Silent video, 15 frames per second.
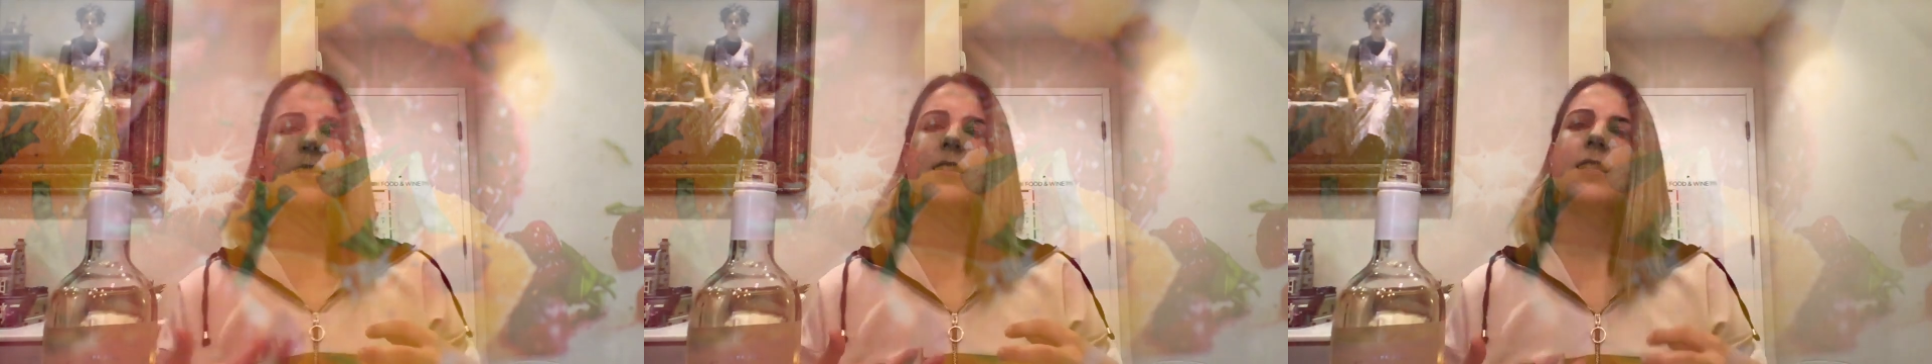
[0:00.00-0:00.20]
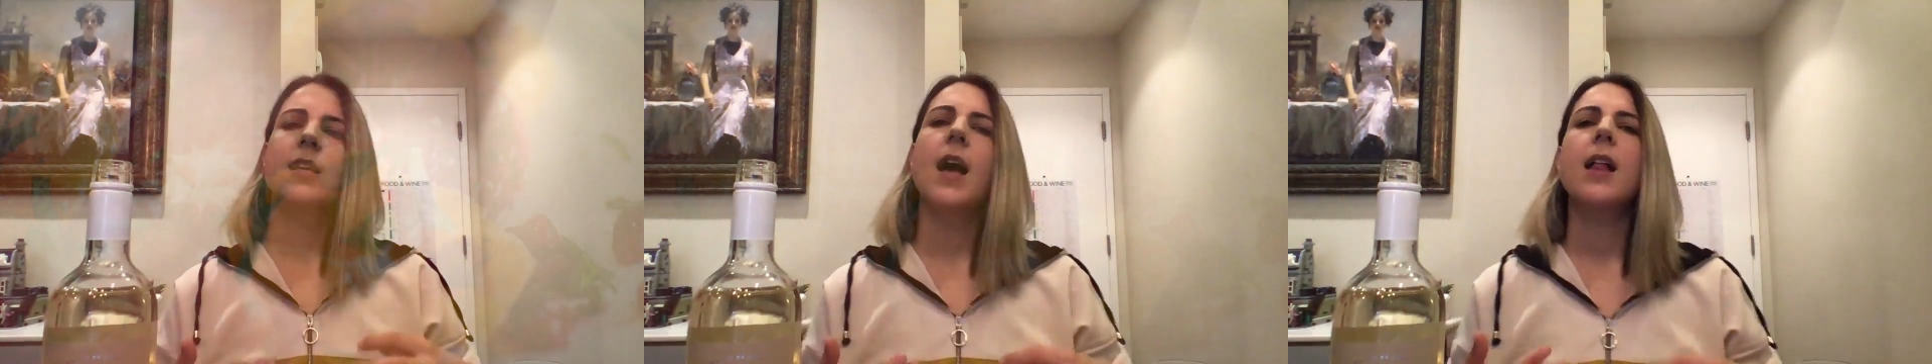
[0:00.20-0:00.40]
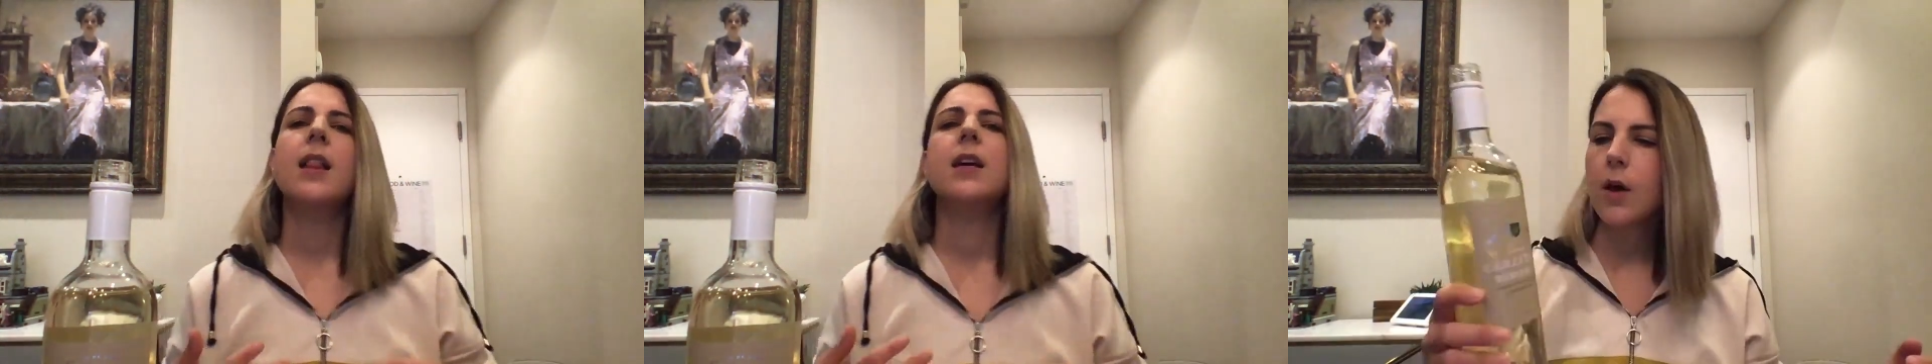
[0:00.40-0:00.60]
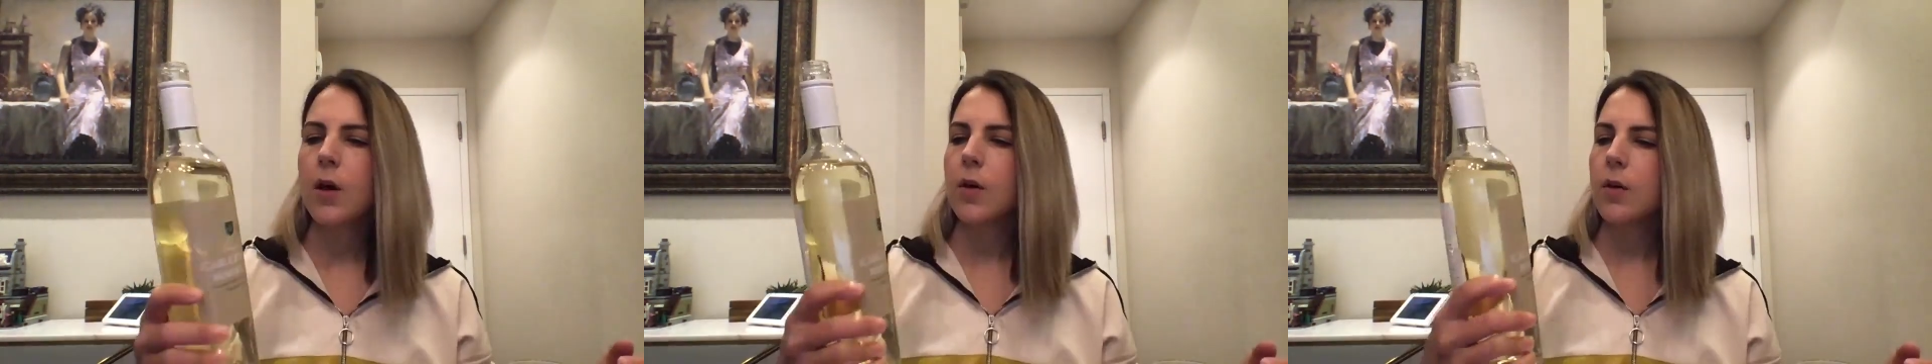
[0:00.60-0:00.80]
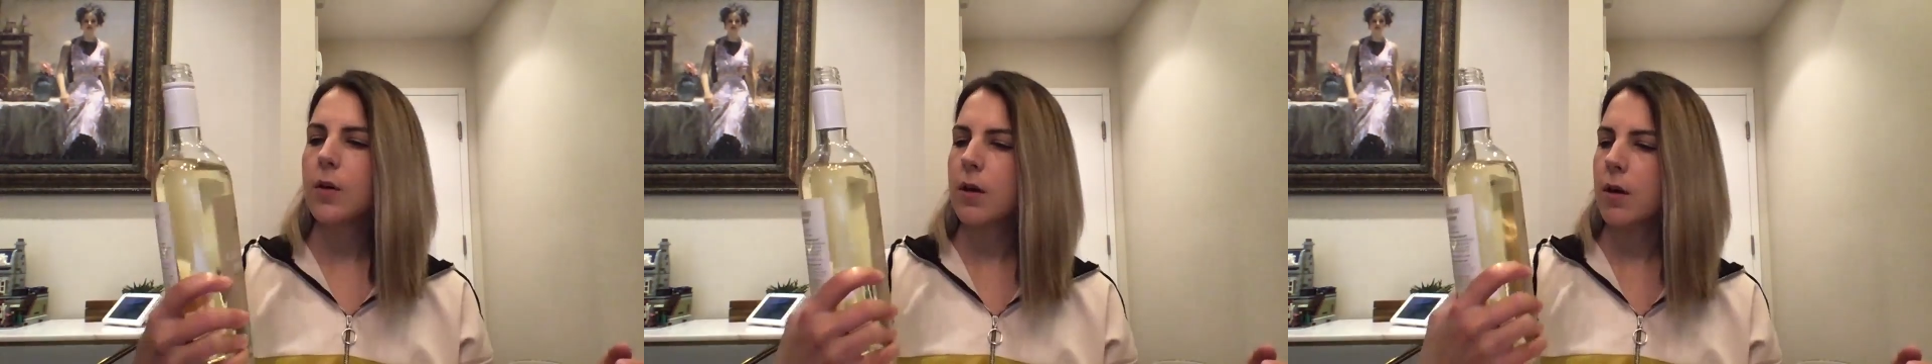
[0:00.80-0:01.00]
salad.
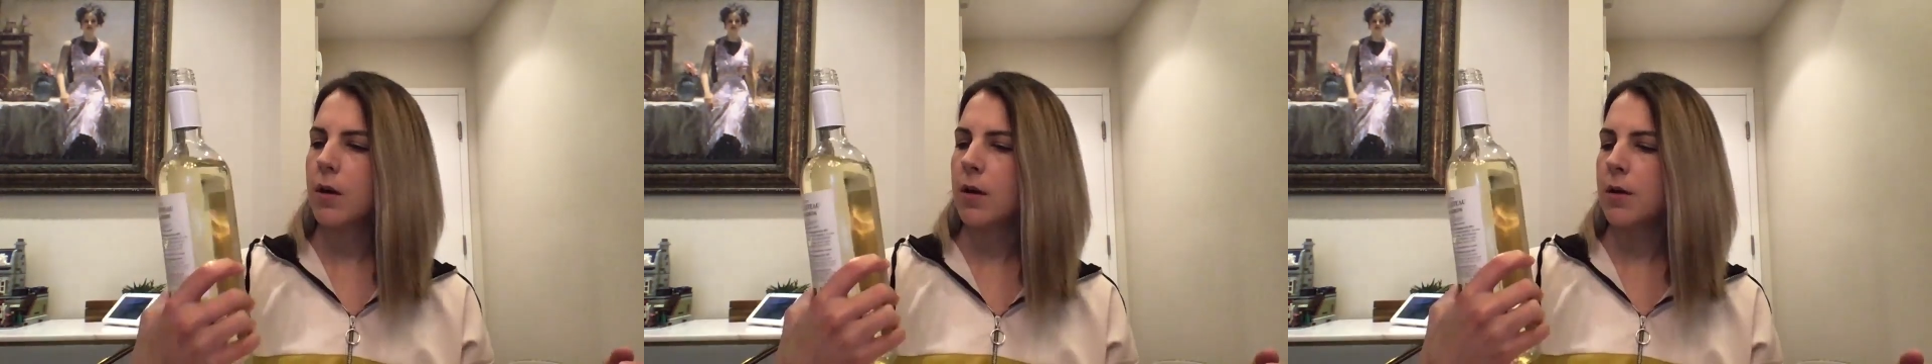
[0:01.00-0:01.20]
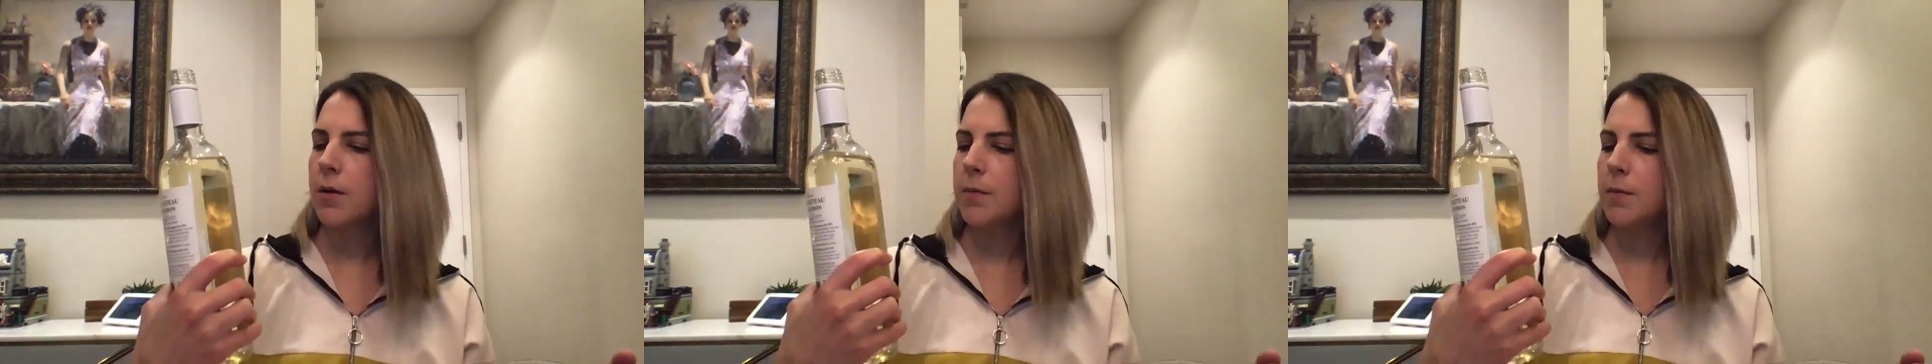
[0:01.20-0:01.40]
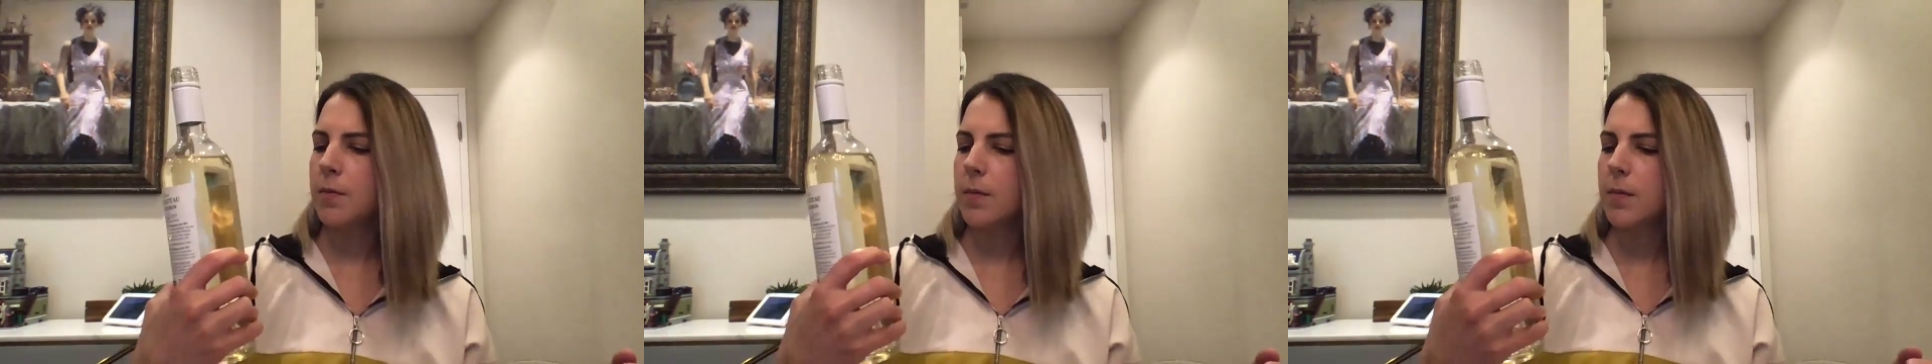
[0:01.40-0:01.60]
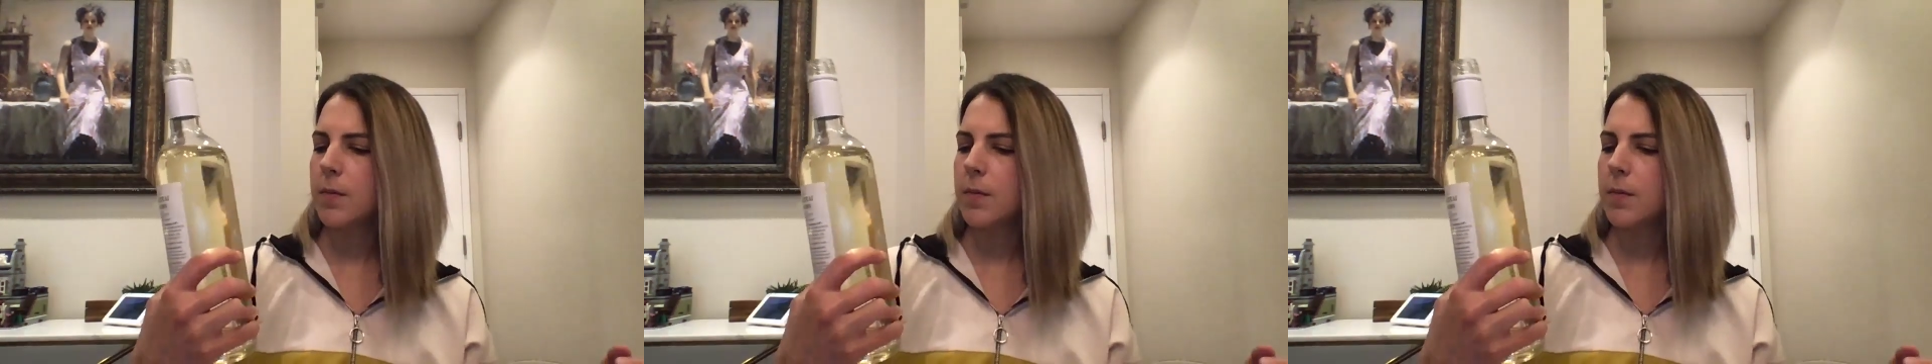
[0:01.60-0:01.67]
Um,